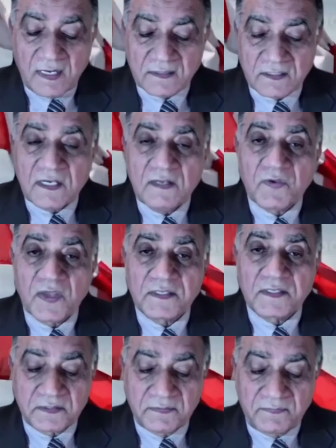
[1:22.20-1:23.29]
Here are three
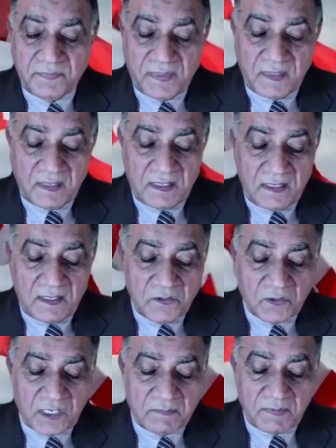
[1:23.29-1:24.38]
ways
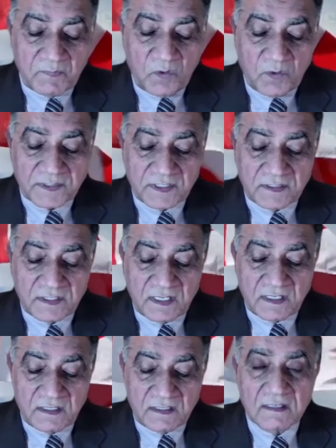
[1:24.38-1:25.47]
you can be more
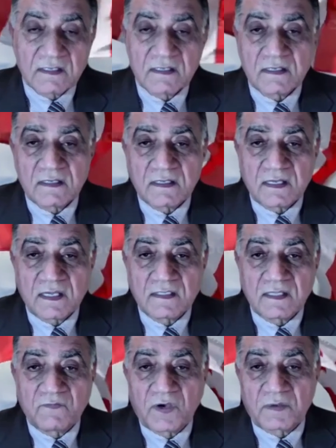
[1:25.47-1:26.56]
sincere
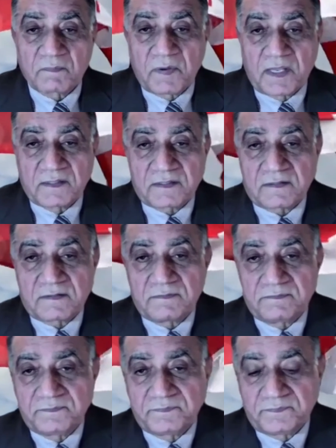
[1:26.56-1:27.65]
in the
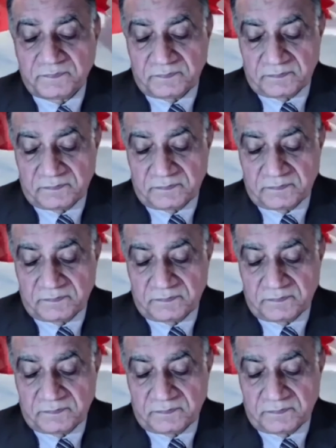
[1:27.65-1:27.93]
workplace.